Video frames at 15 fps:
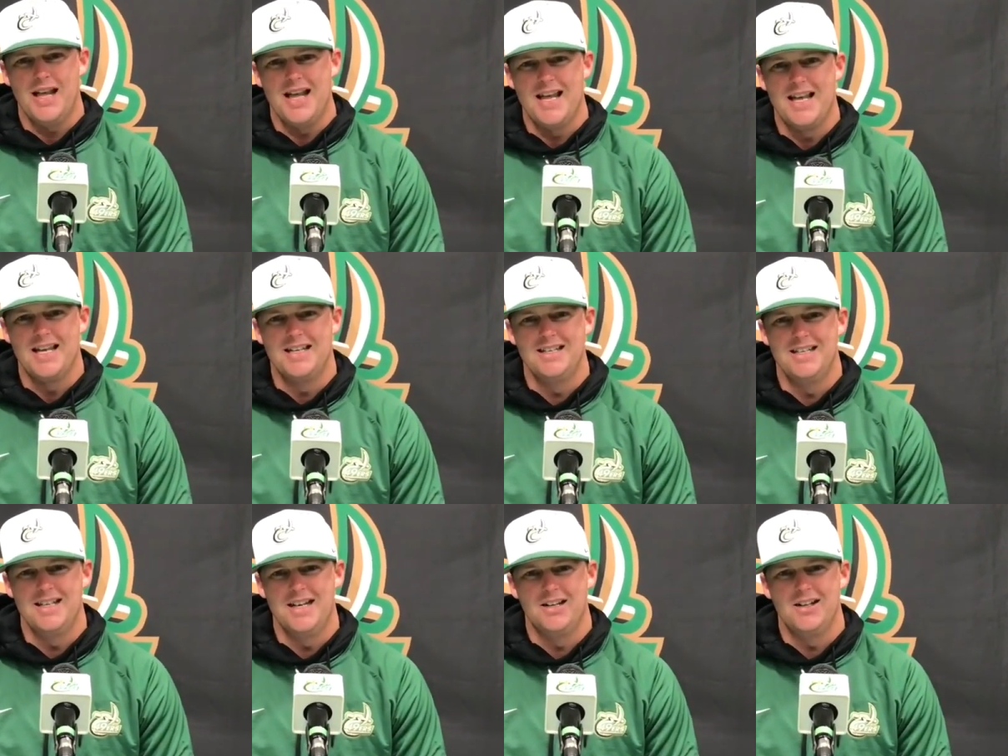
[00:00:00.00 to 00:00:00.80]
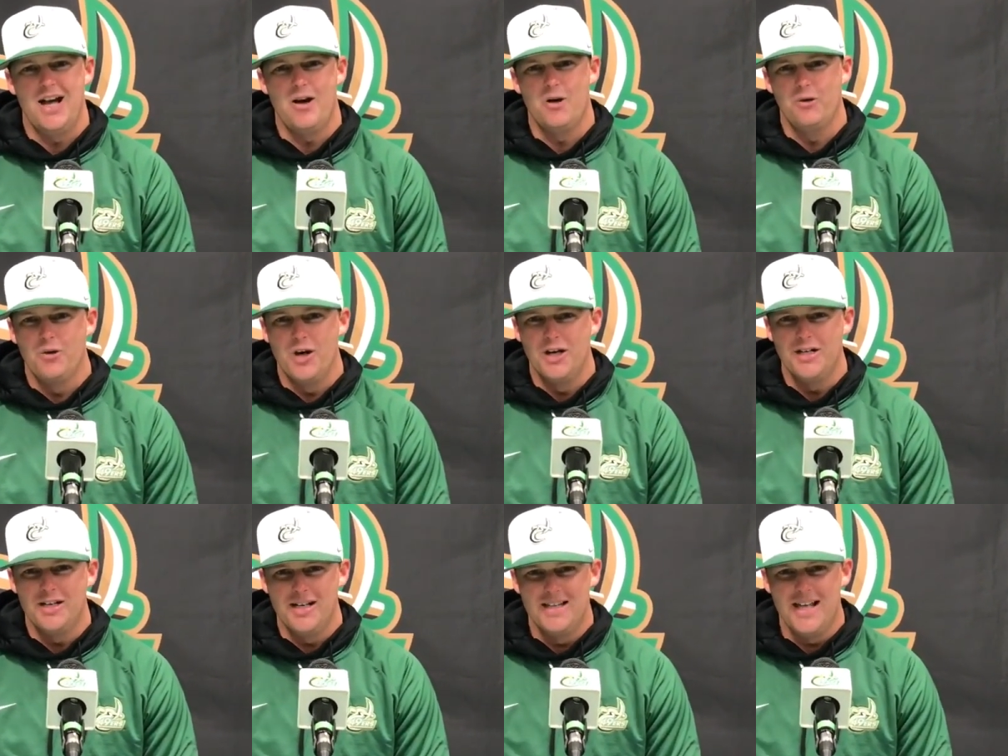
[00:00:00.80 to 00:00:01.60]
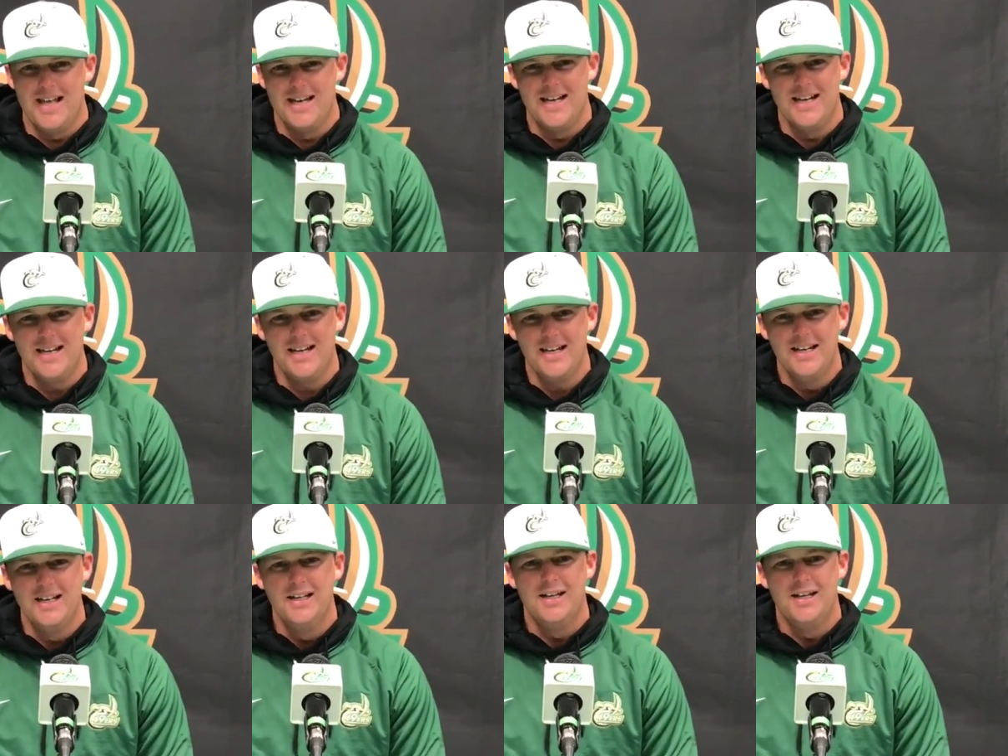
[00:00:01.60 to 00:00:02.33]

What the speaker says: and didn't allow a run in that inning.